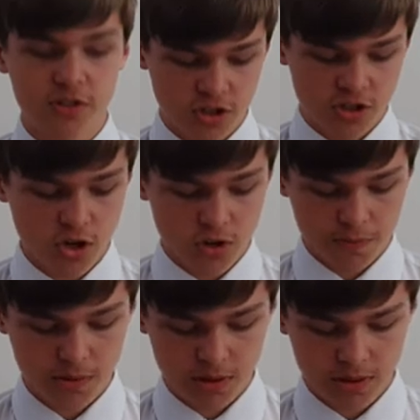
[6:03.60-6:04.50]
it to
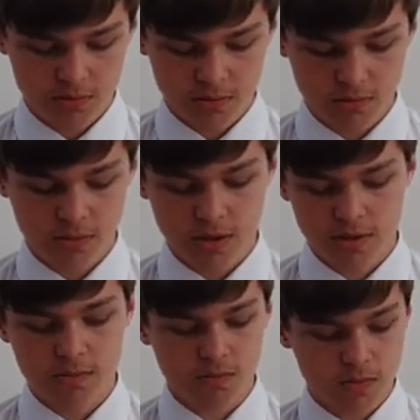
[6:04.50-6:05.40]
stop, and
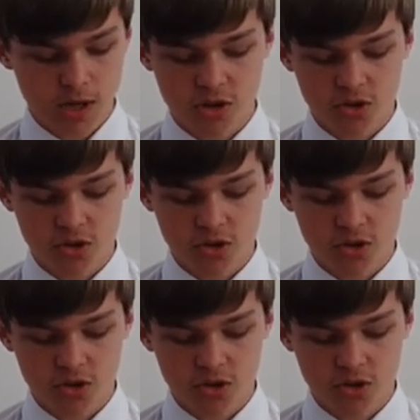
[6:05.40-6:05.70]
they